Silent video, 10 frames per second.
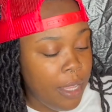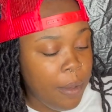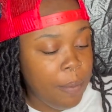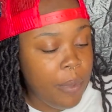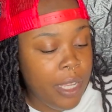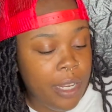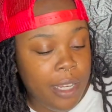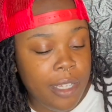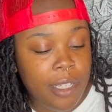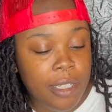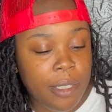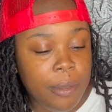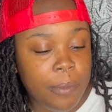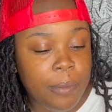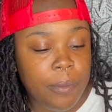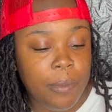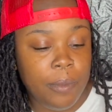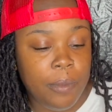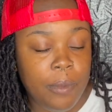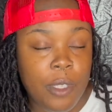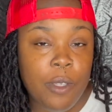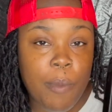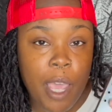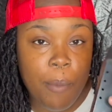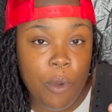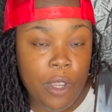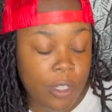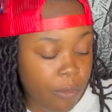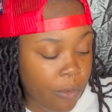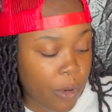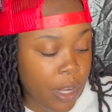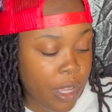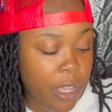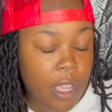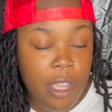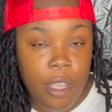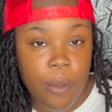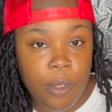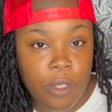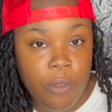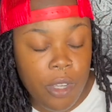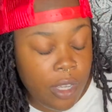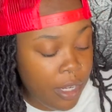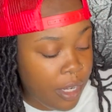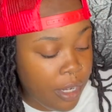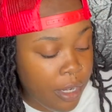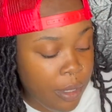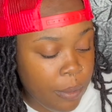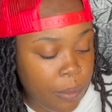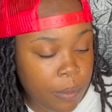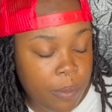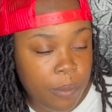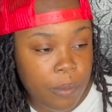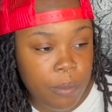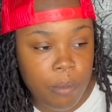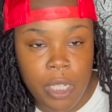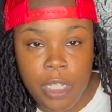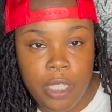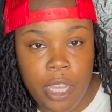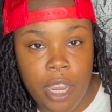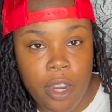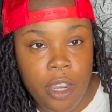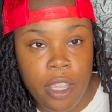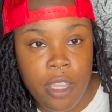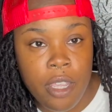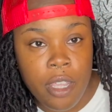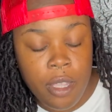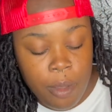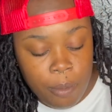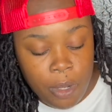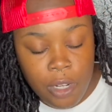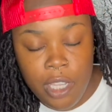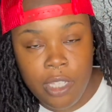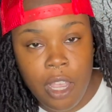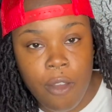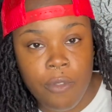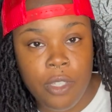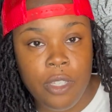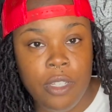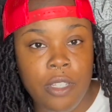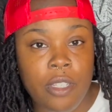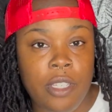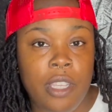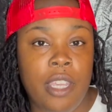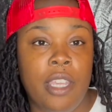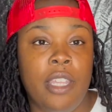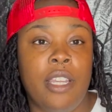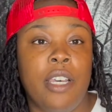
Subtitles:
but this bad boy is a 40. It was for military, police officers, and